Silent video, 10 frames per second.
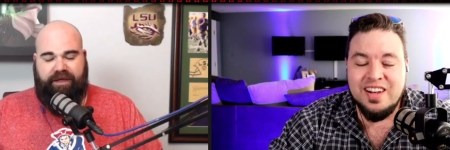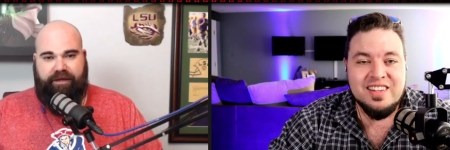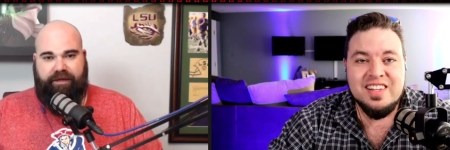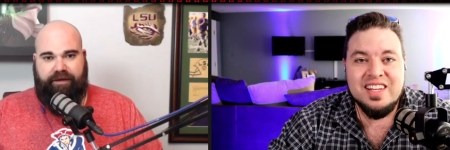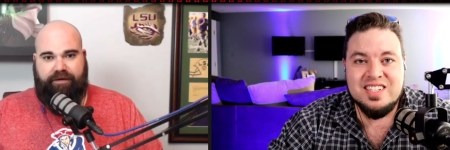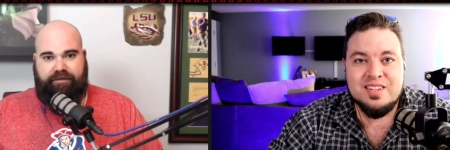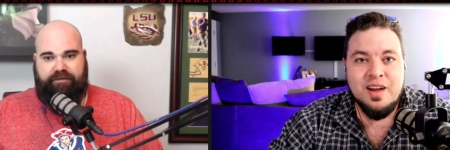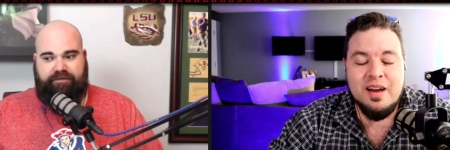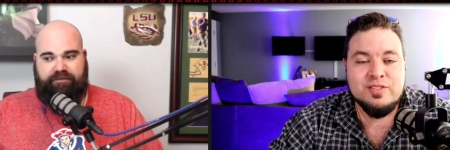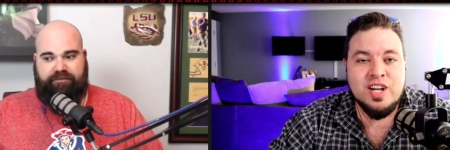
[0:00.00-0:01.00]
Speaker 1: least
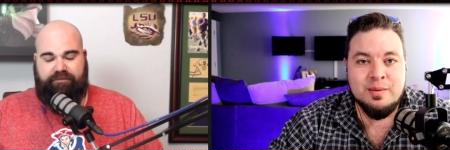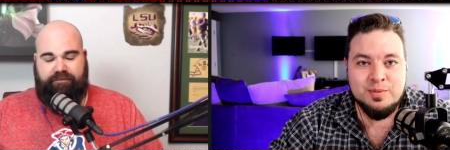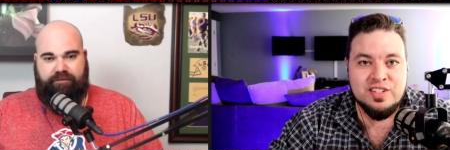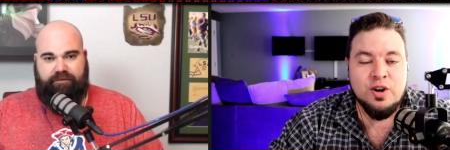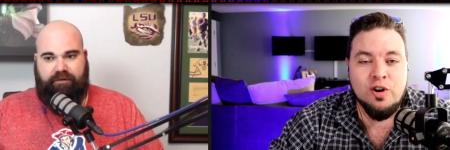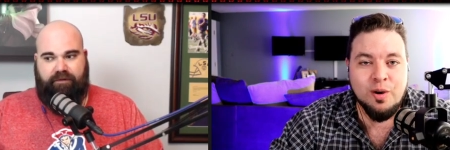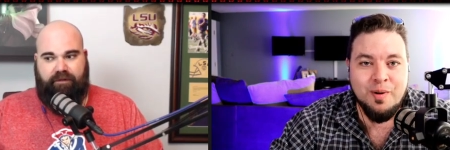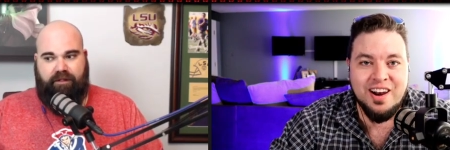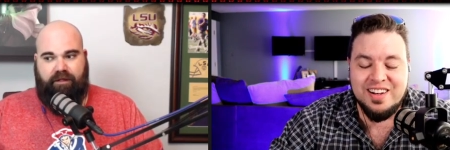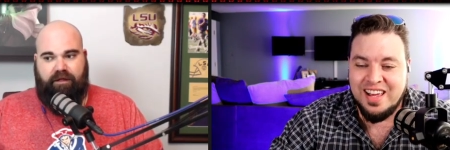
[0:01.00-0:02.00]
have time to talk about
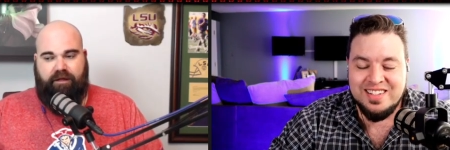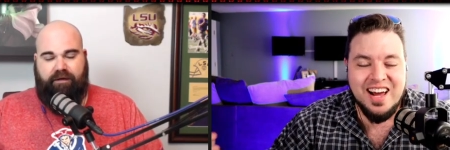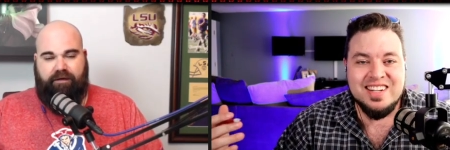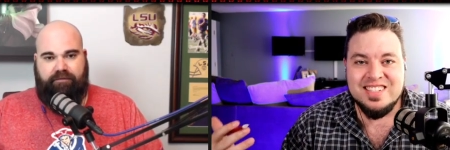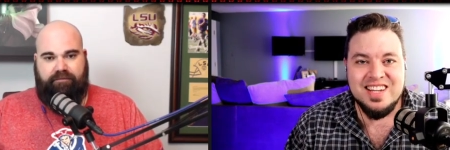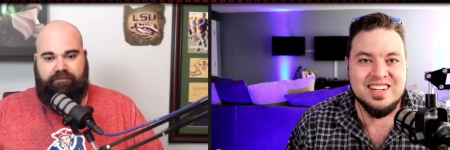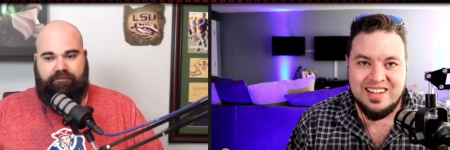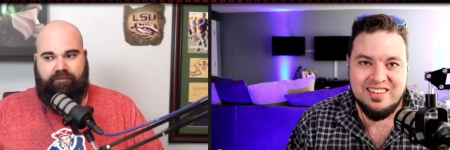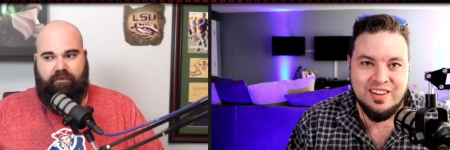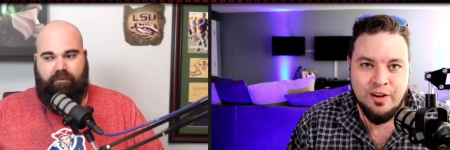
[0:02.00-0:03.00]
it and dissect
Speaker 2: it,
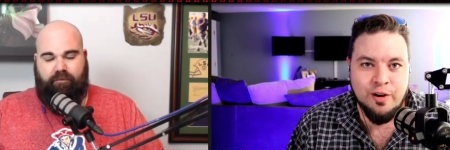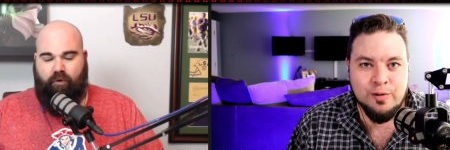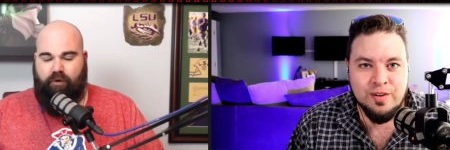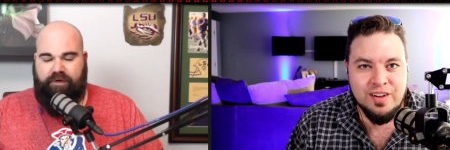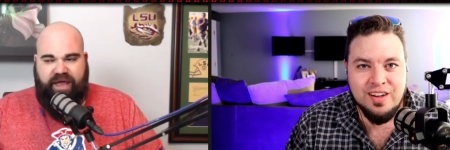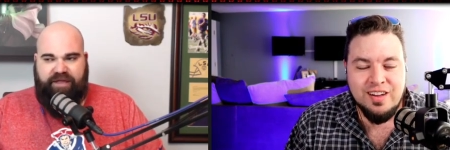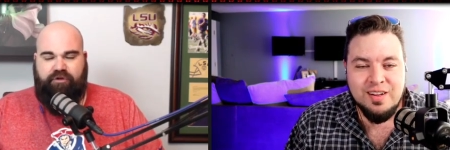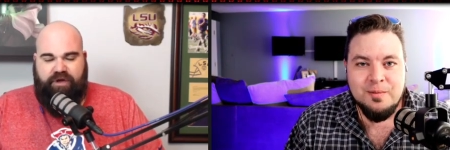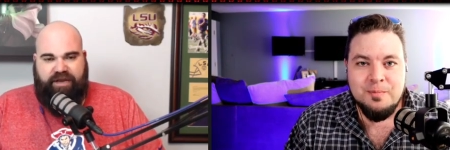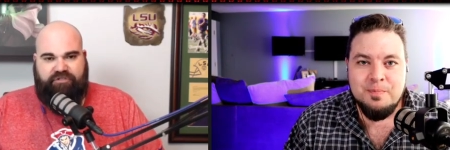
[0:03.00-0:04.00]
you know? Well, yeah, you
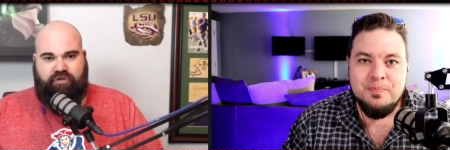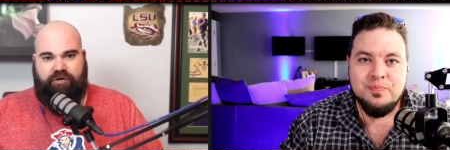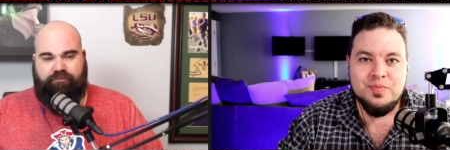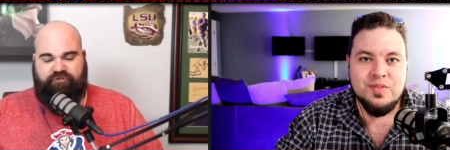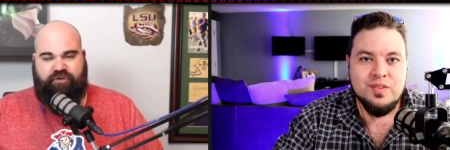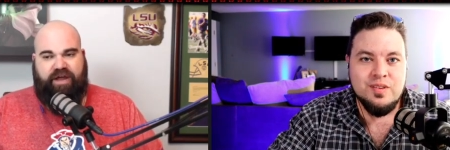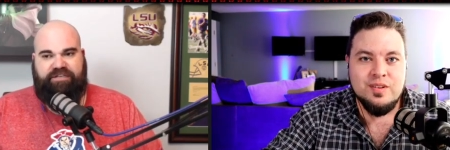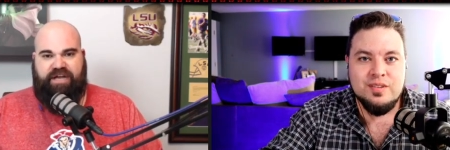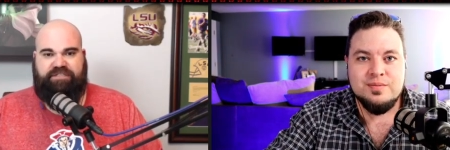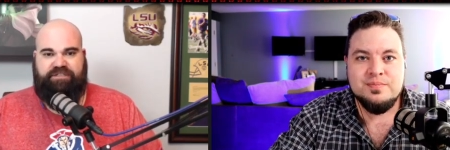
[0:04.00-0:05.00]
can kind of start
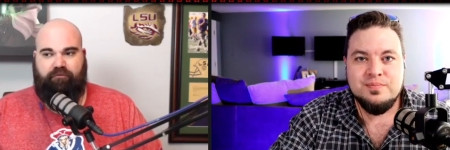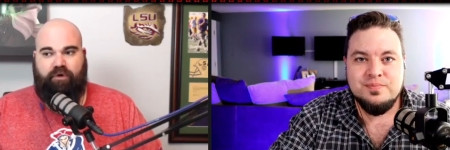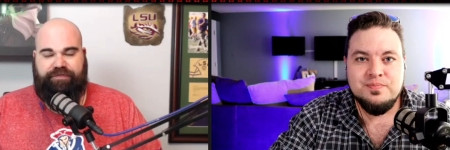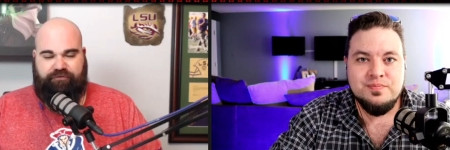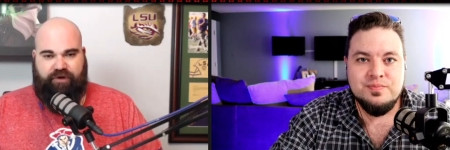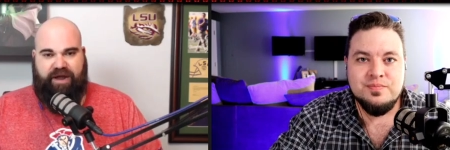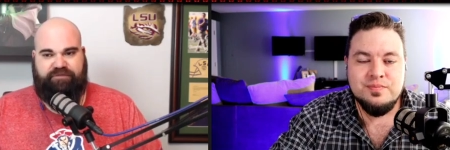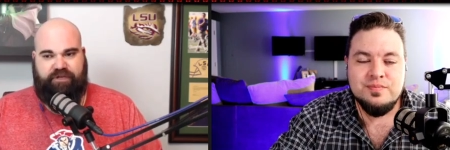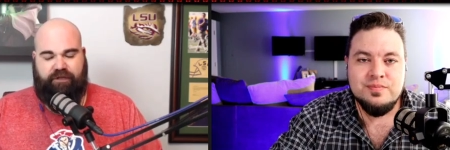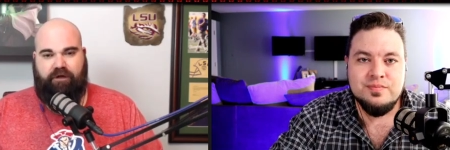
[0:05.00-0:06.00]
strategizing of what the
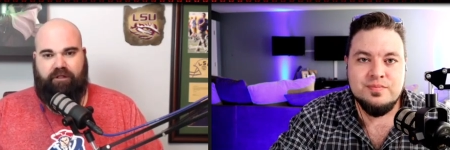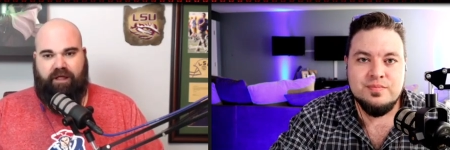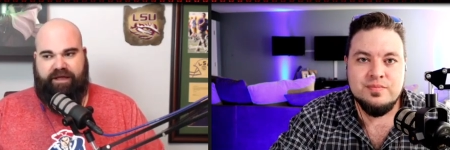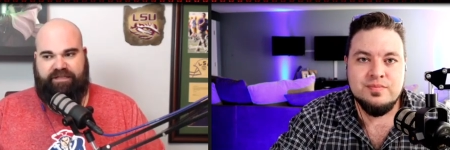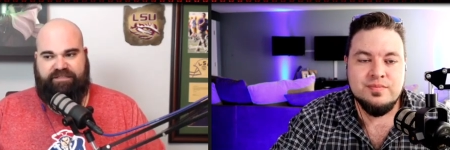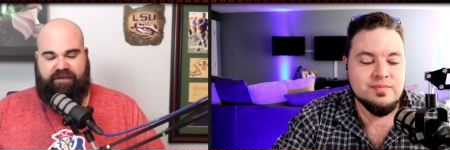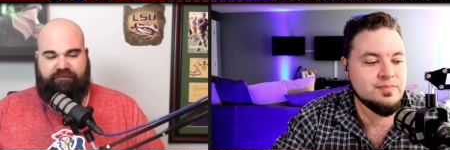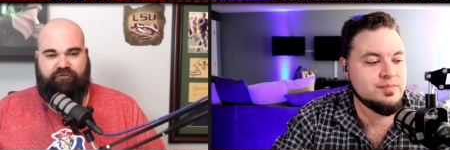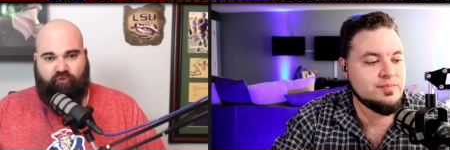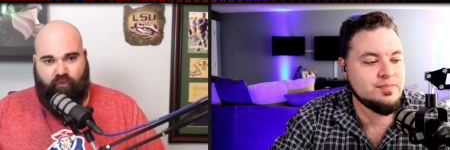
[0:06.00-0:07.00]
draft's going to look like instead
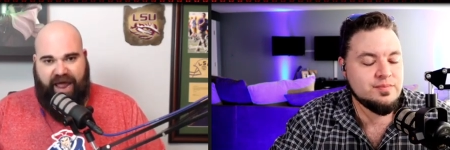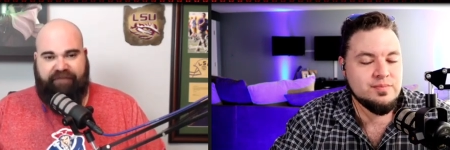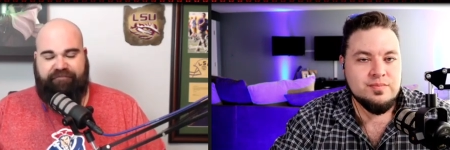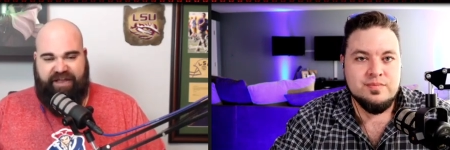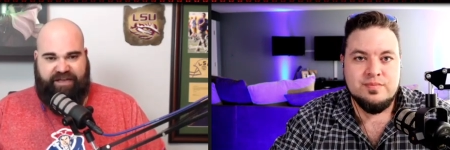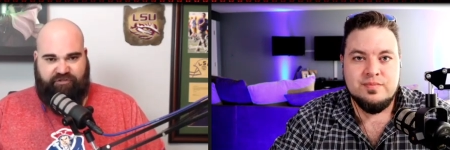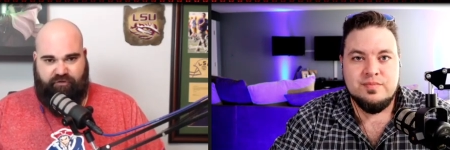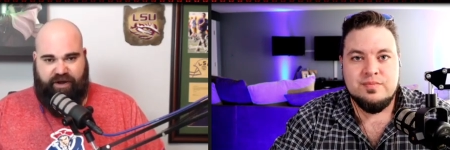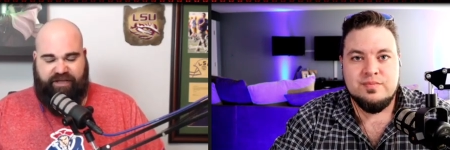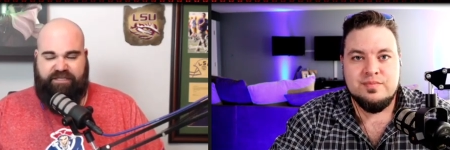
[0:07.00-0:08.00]
of draft day
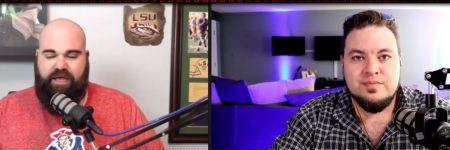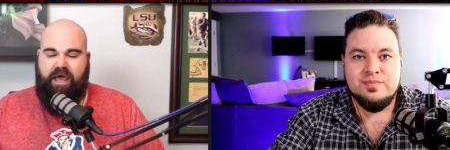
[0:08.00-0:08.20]
trades.